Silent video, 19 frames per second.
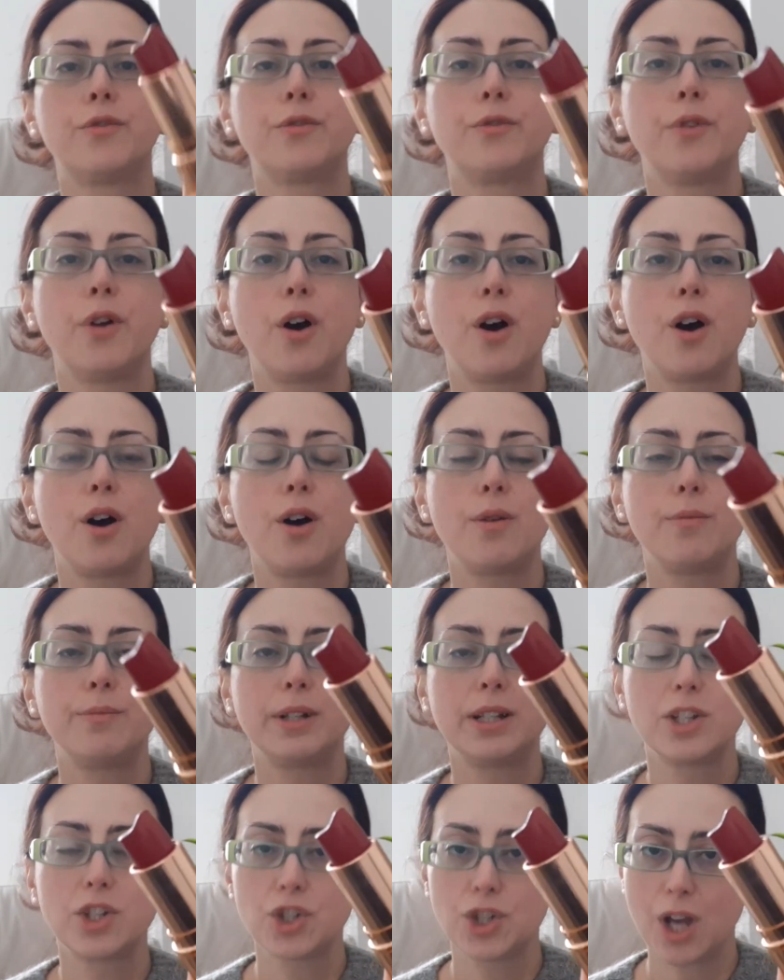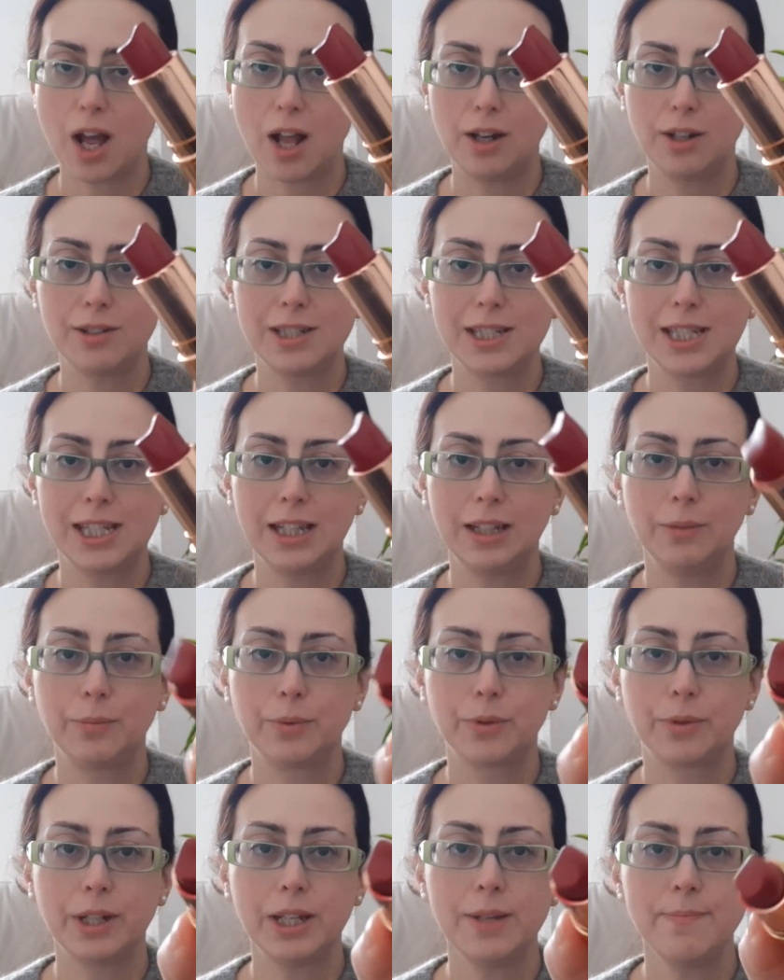from Charlotte
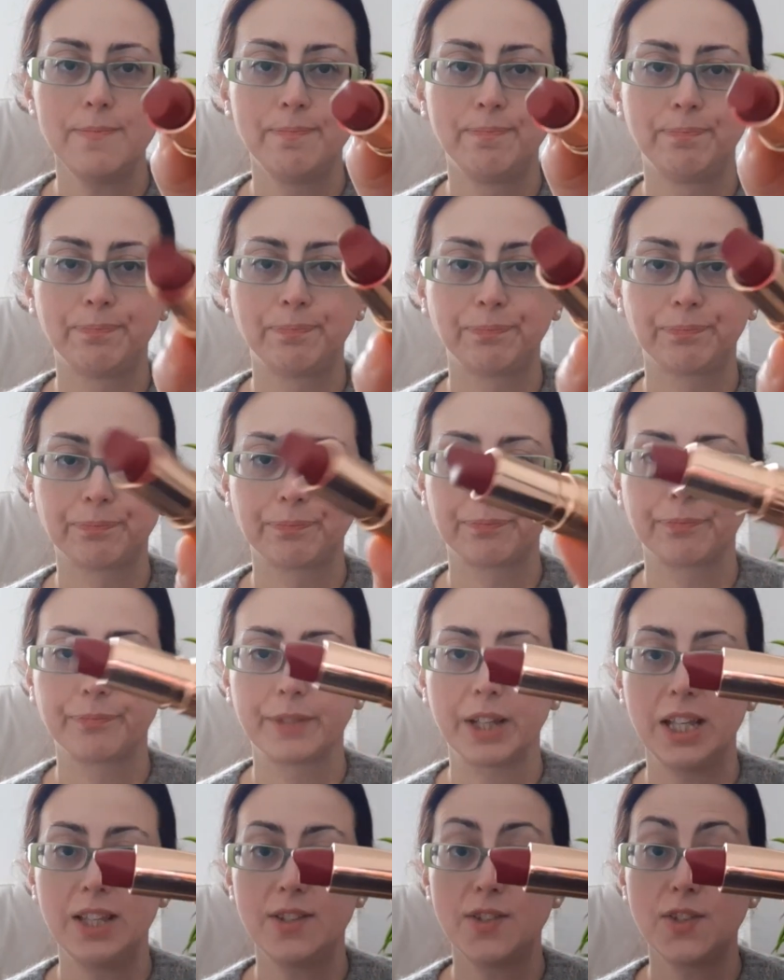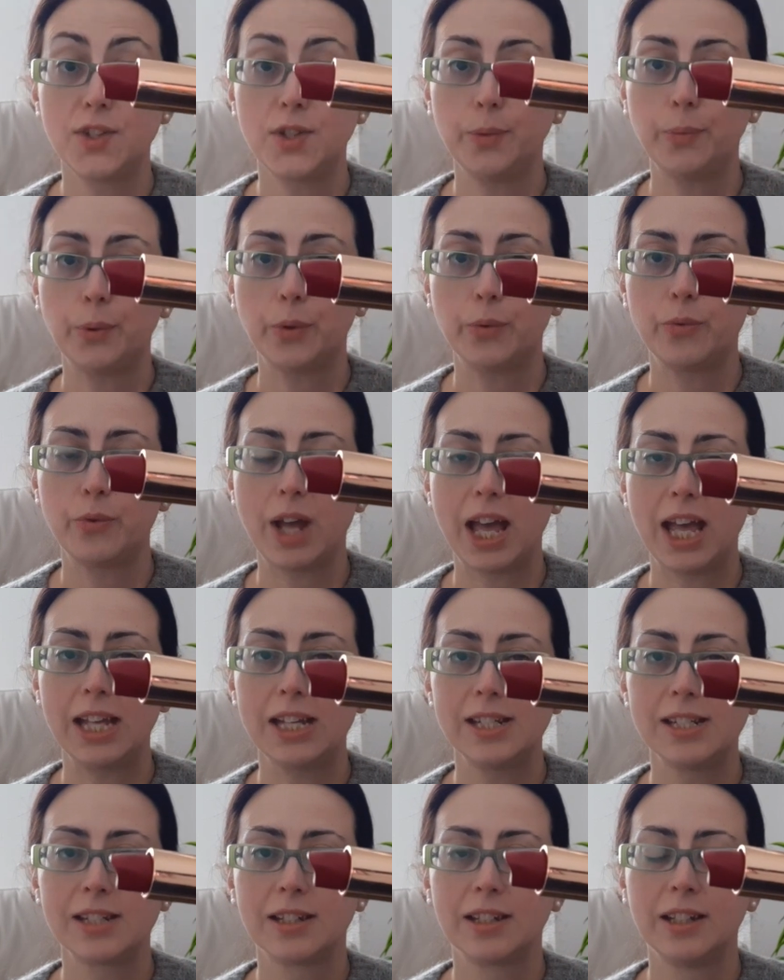Tilbury. It's super
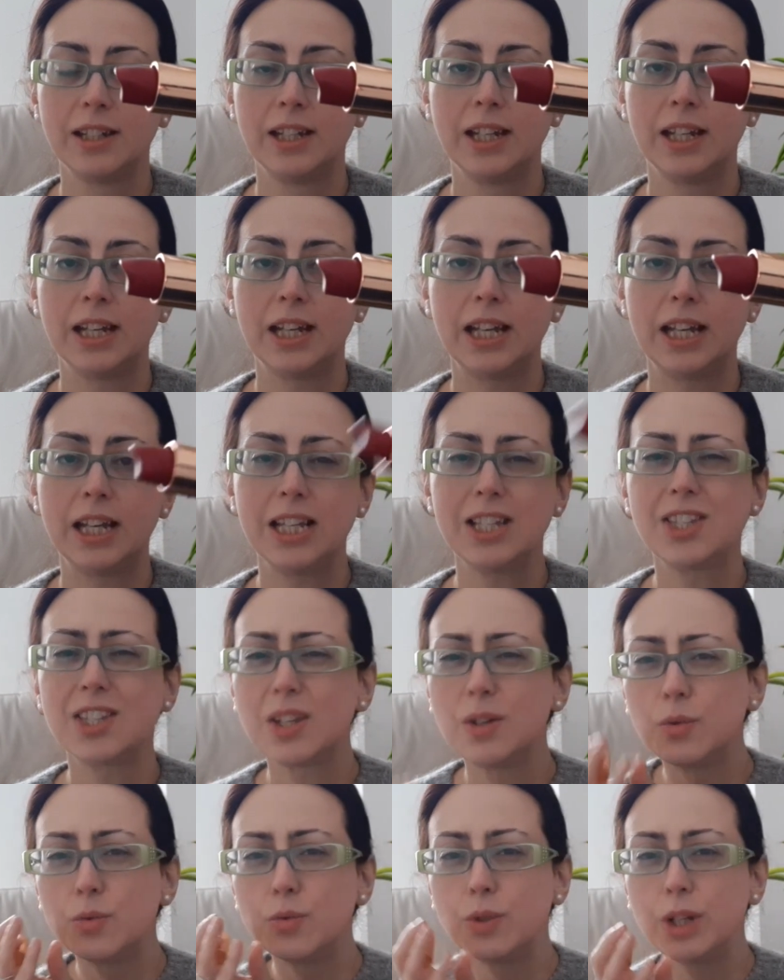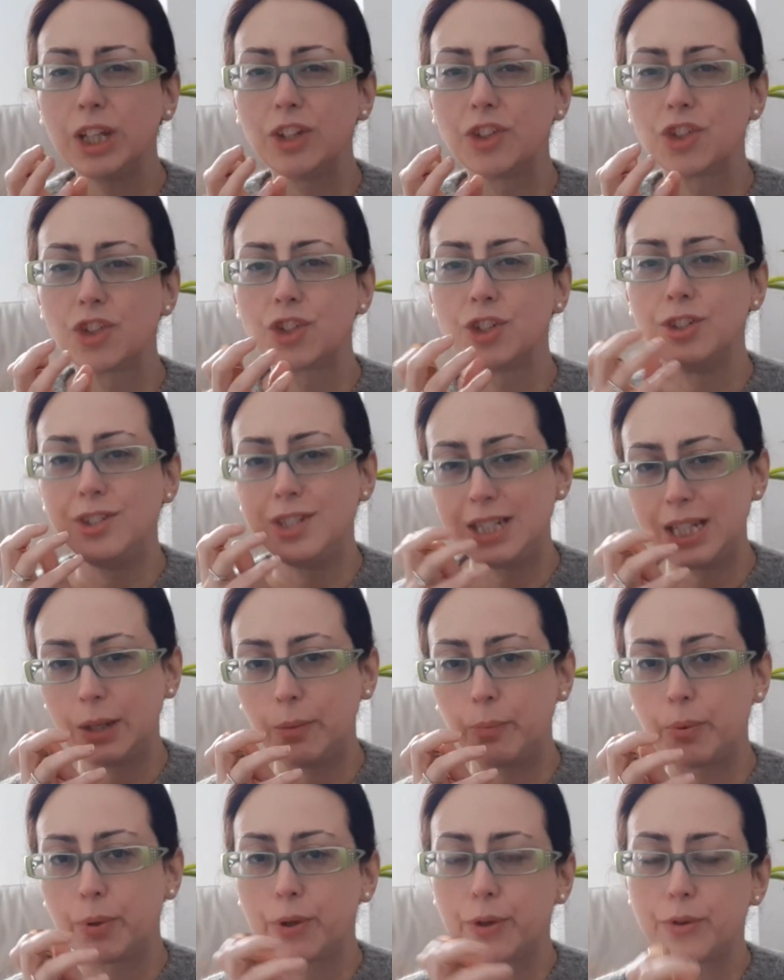red. Uh, it's a rich,
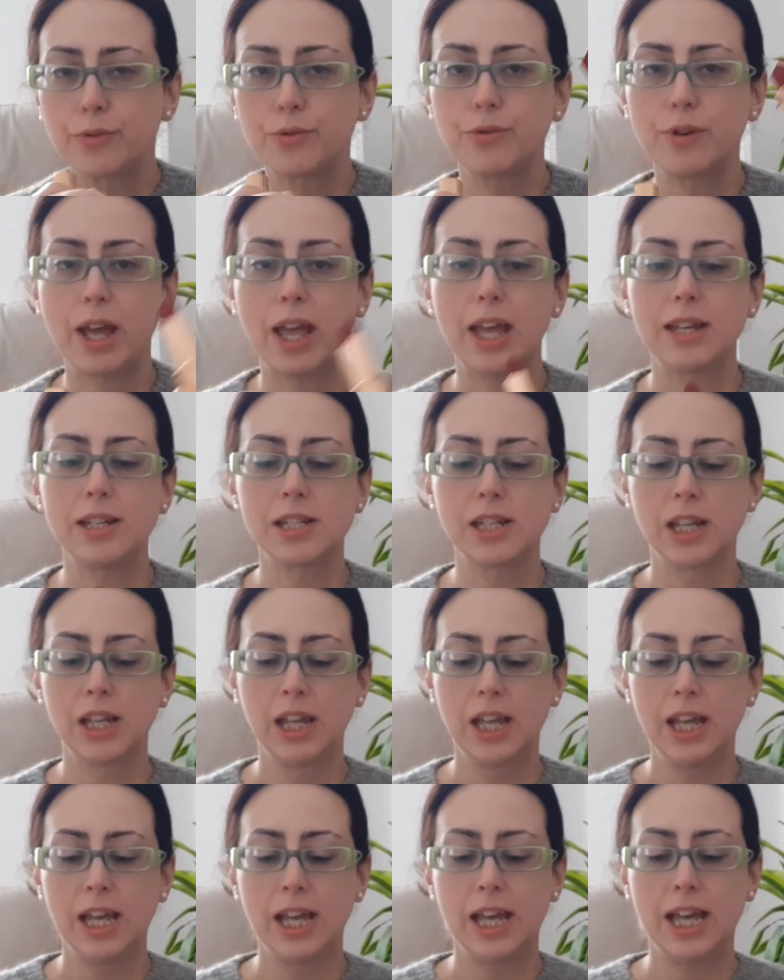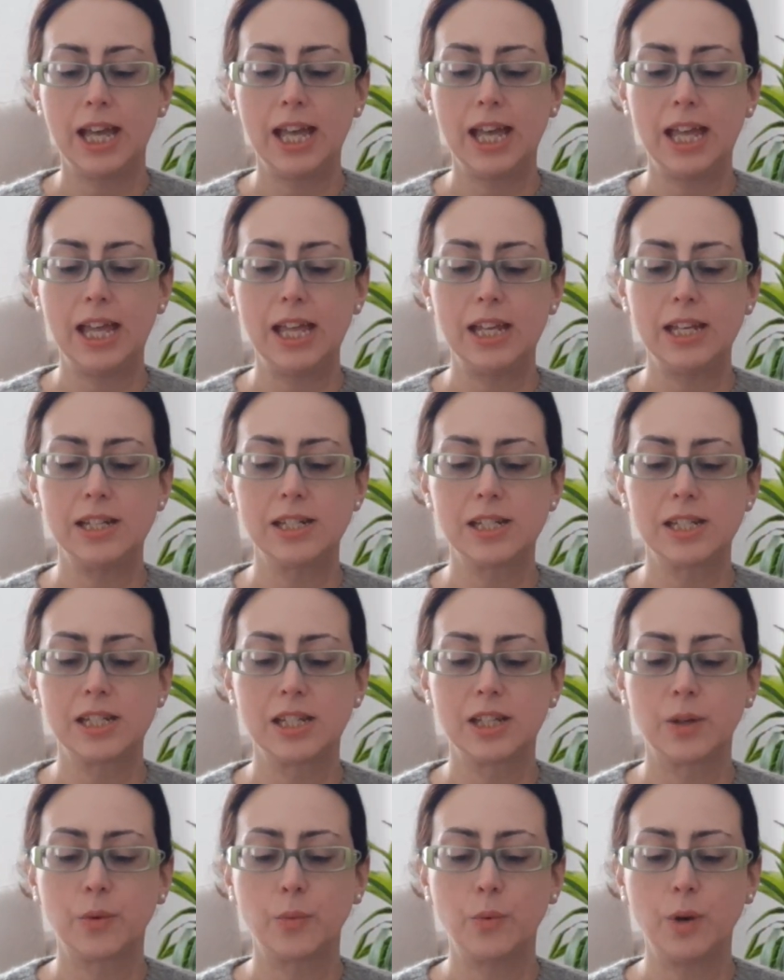deep red. And
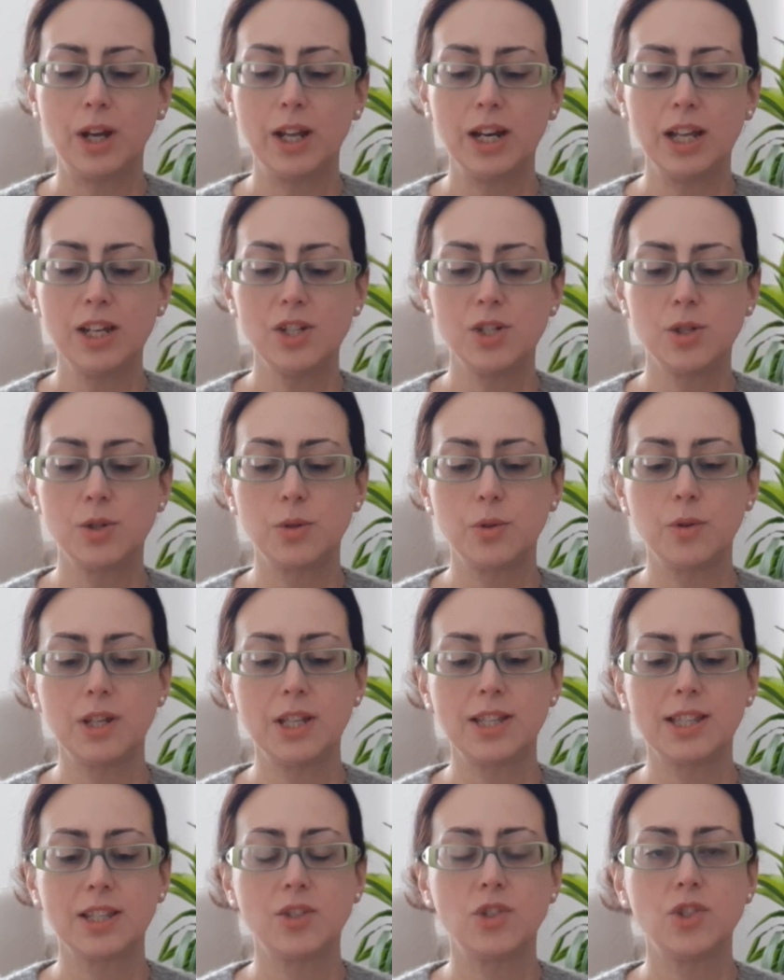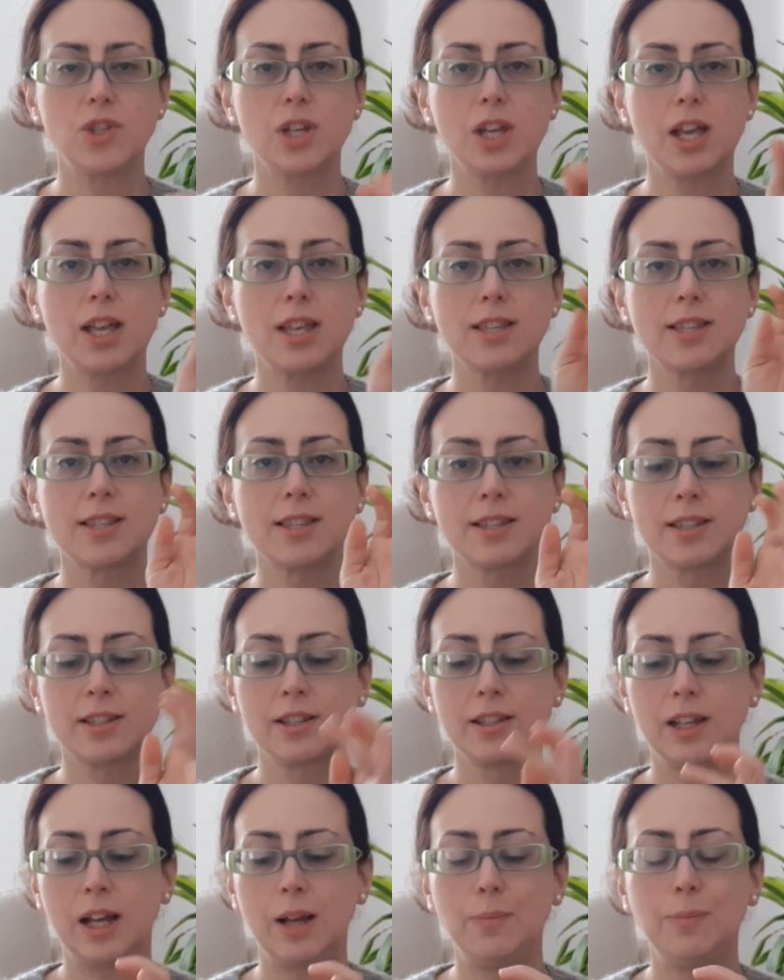what I do is I just
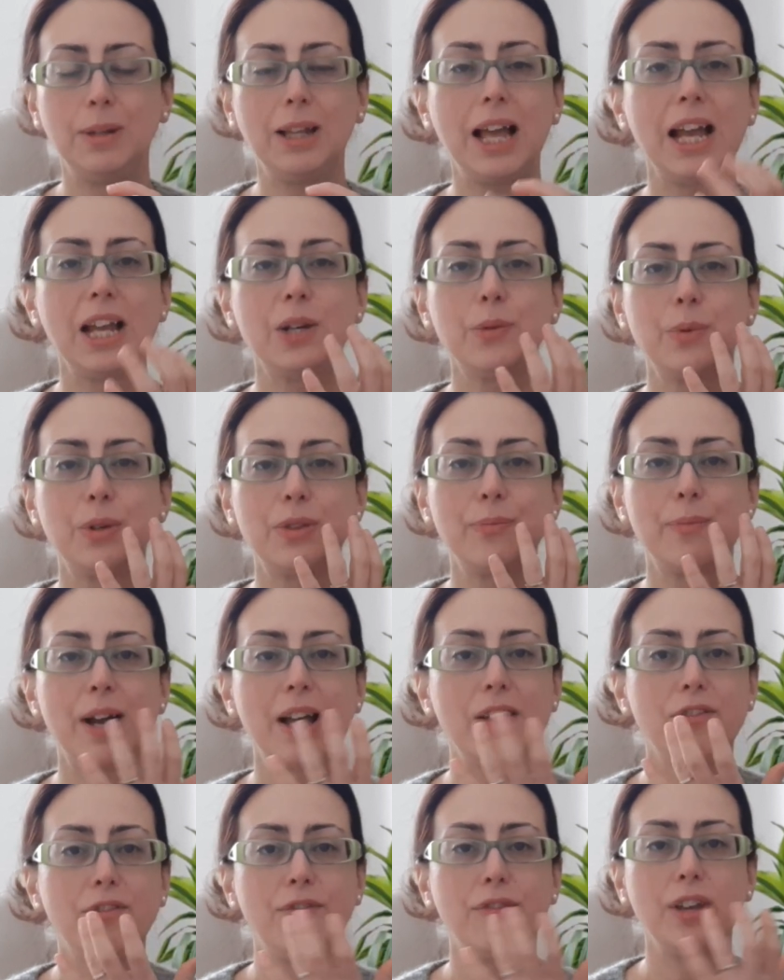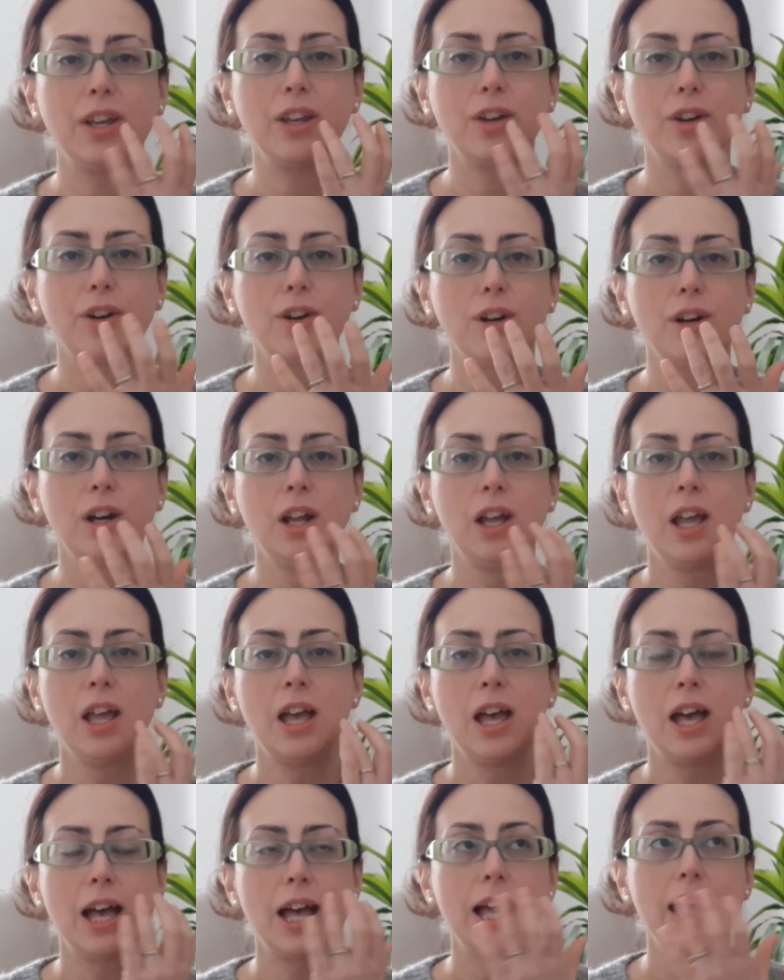apply it with my finger,
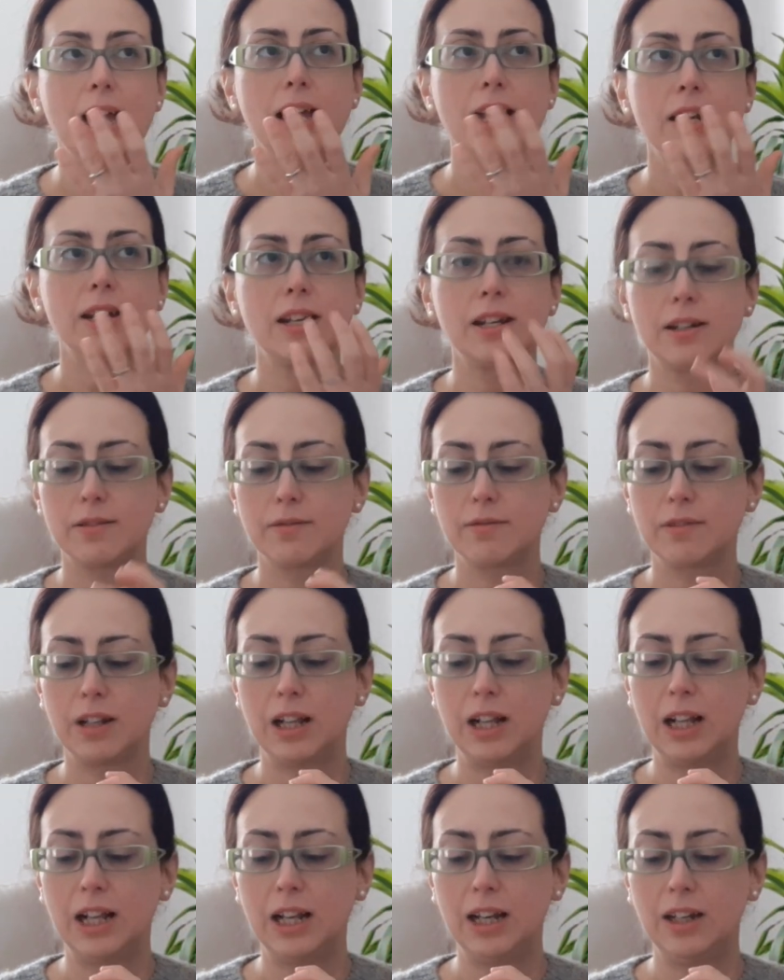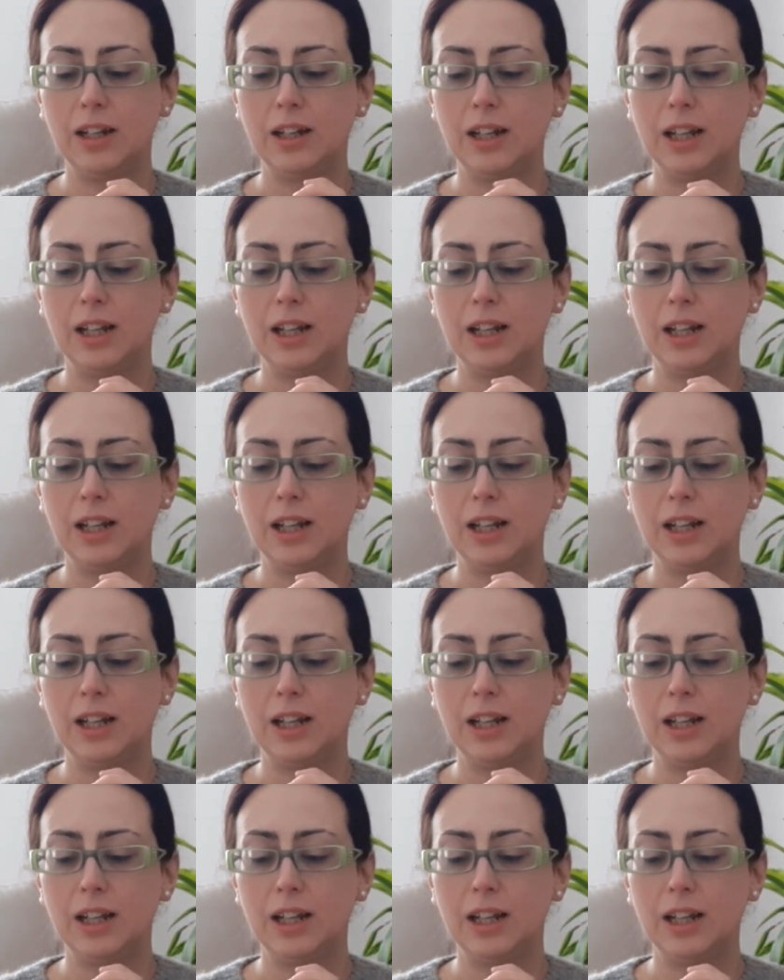and I'll,